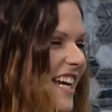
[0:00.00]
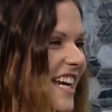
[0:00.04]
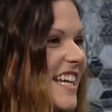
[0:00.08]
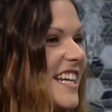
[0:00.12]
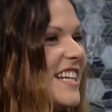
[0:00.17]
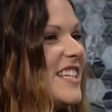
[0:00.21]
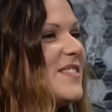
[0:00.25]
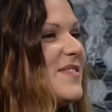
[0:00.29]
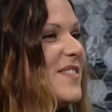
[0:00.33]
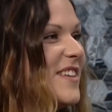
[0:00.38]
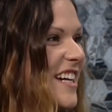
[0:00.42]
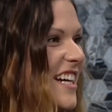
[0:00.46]
it
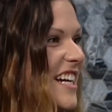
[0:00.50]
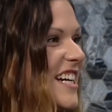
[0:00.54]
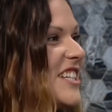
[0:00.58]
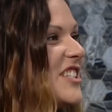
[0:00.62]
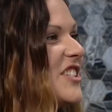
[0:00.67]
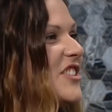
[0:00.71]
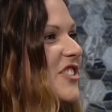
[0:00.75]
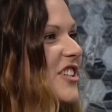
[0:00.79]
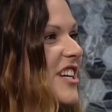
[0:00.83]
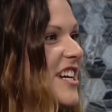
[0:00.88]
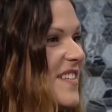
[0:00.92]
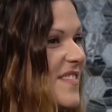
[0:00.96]
is,
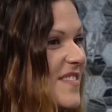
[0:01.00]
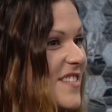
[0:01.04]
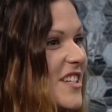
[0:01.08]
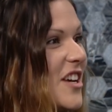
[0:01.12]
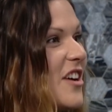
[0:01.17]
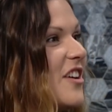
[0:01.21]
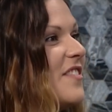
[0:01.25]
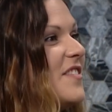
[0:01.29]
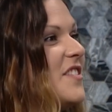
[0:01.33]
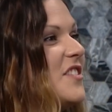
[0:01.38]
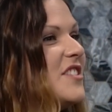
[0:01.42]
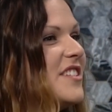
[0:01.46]
is extreme. extreme.
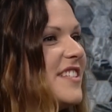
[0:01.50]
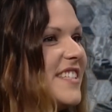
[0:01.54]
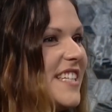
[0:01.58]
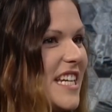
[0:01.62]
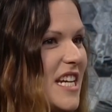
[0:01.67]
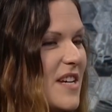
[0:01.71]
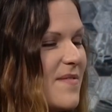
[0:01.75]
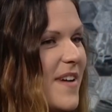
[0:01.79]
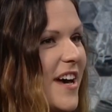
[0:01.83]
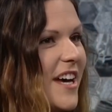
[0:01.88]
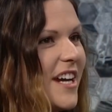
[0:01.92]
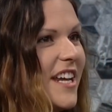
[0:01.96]
So, if you just
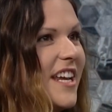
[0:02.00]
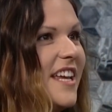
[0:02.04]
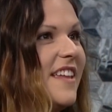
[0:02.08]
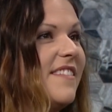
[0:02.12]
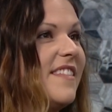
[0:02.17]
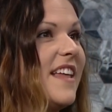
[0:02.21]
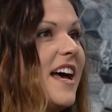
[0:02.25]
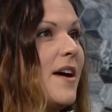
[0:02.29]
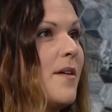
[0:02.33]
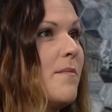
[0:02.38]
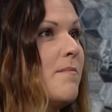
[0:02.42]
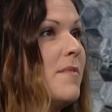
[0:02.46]
think about it in
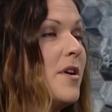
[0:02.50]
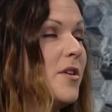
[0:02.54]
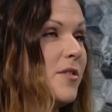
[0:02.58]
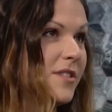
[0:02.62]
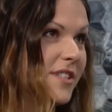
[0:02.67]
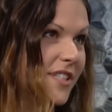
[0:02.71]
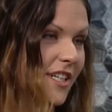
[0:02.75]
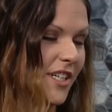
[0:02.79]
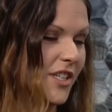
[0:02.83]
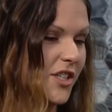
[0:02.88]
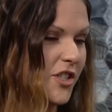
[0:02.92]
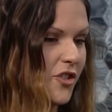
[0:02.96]
that
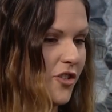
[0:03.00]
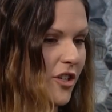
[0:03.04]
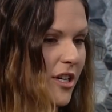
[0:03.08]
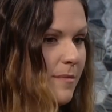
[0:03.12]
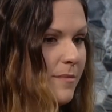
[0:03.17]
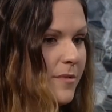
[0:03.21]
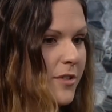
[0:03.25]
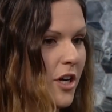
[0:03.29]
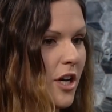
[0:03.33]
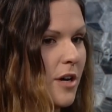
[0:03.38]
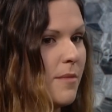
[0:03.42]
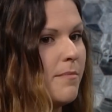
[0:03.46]
most extreme
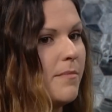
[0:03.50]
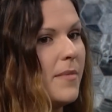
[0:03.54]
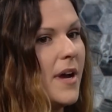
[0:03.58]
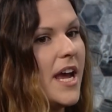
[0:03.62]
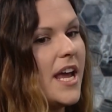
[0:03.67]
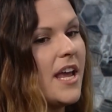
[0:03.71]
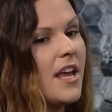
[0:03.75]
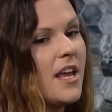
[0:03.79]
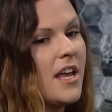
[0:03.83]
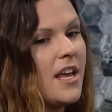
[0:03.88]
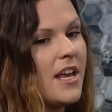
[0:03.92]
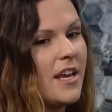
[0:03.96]
term,
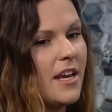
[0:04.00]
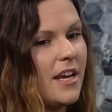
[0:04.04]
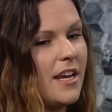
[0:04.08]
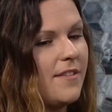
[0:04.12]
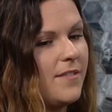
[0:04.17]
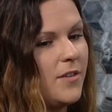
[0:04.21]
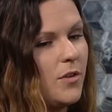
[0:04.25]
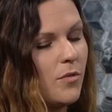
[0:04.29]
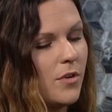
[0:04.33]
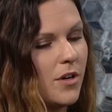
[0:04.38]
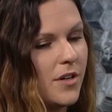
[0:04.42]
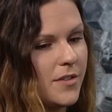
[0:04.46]
but
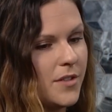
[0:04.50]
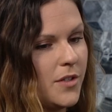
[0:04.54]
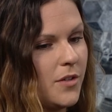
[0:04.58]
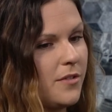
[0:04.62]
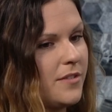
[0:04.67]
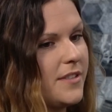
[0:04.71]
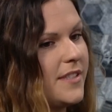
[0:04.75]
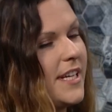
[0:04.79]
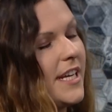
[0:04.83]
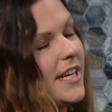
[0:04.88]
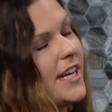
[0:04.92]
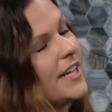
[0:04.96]
if you also
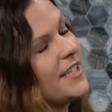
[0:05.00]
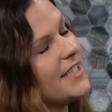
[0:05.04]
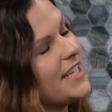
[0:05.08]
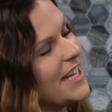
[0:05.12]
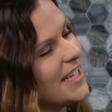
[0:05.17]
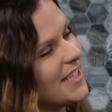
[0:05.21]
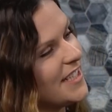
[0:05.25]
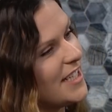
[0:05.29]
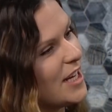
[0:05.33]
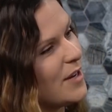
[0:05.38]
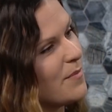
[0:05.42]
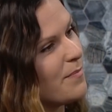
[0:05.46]
take
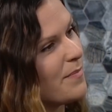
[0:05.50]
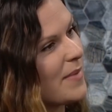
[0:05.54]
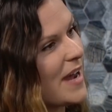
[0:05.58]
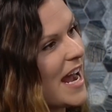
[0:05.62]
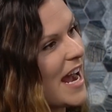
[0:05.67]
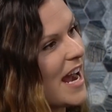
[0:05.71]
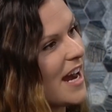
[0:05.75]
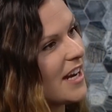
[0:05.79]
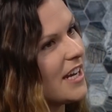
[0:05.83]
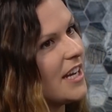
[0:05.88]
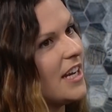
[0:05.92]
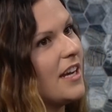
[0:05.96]
a step
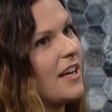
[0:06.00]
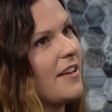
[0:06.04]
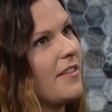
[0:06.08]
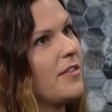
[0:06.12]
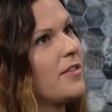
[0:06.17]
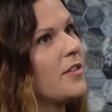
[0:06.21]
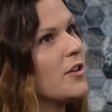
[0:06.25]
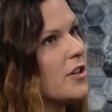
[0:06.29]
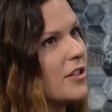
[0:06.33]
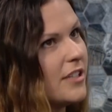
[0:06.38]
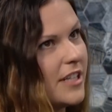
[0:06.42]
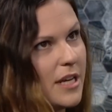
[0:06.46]
back,
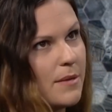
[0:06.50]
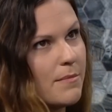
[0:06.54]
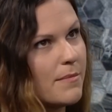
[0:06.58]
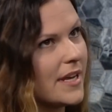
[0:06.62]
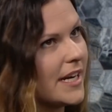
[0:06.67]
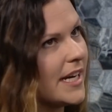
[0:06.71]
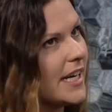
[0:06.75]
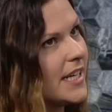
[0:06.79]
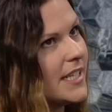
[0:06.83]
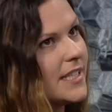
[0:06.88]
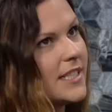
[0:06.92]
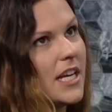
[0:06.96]
30
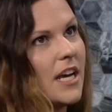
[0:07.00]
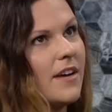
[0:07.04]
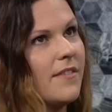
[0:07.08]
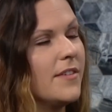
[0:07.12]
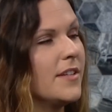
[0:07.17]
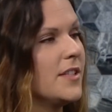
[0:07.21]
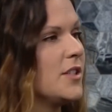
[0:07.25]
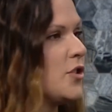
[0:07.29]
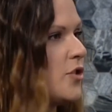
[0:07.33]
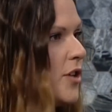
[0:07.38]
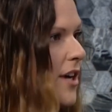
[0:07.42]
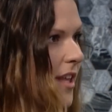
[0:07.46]
minutes of a
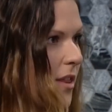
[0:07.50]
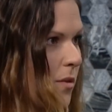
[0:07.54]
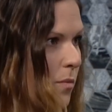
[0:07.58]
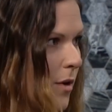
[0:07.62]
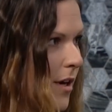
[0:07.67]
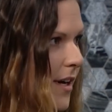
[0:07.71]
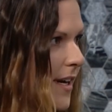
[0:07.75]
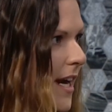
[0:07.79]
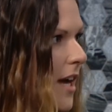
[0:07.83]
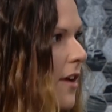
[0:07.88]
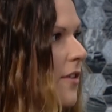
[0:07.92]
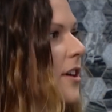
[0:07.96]
strength
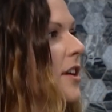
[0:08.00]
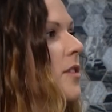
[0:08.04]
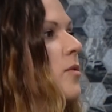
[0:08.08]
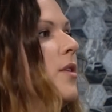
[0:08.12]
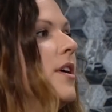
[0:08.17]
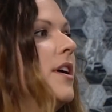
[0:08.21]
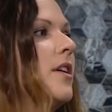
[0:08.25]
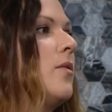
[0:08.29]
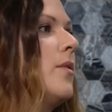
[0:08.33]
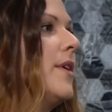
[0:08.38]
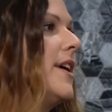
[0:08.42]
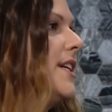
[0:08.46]
workout can
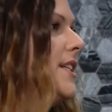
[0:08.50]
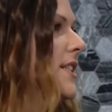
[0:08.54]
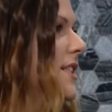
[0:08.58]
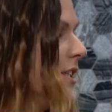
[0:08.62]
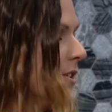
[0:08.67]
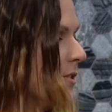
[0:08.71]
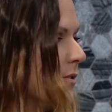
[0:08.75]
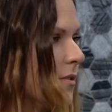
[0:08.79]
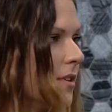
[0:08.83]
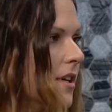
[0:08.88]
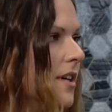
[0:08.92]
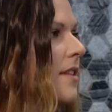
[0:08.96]
equate
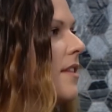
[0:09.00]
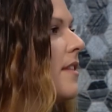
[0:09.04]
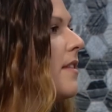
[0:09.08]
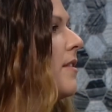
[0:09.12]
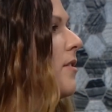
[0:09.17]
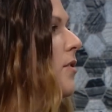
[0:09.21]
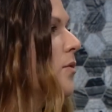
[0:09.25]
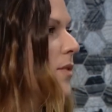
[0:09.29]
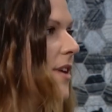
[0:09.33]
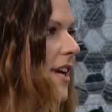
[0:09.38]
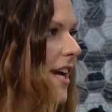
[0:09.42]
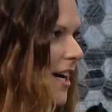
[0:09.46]
to
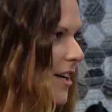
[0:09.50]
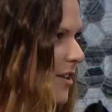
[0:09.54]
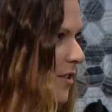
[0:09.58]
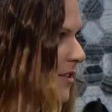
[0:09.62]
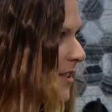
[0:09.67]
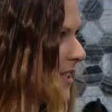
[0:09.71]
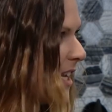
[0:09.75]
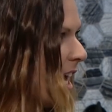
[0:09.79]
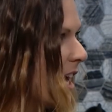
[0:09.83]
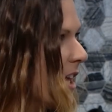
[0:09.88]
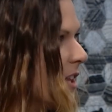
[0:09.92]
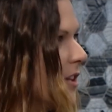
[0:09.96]

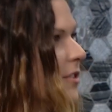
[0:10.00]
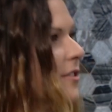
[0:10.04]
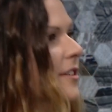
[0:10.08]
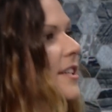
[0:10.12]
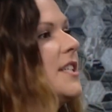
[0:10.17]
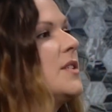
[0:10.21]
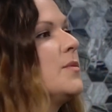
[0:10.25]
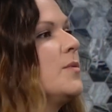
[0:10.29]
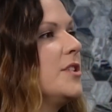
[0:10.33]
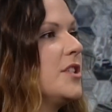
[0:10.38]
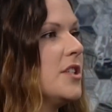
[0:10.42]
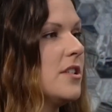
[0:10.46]
300
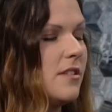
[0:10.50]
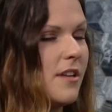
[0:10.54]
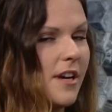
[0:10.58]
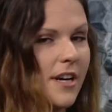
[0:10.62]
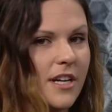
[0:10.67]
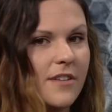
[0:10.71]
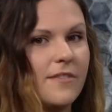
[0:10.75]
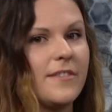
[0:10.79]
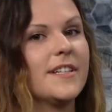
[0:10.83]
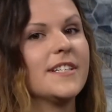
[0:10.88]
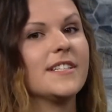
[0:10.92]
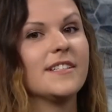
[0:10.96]
calories, which a lot
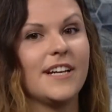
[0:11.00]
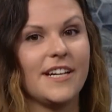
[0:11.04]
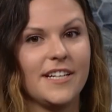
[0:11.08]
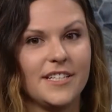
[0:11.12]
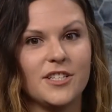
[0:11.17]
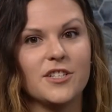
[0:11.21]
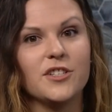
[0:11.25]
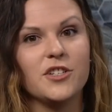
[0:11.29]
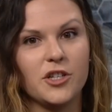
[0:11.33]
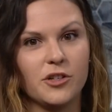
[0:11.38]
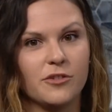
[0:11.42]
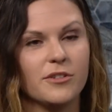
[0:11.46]
of us like
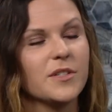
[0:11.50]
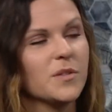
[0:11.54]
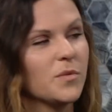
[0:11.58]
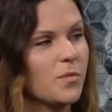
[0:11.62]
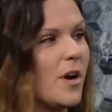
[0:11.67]
to do as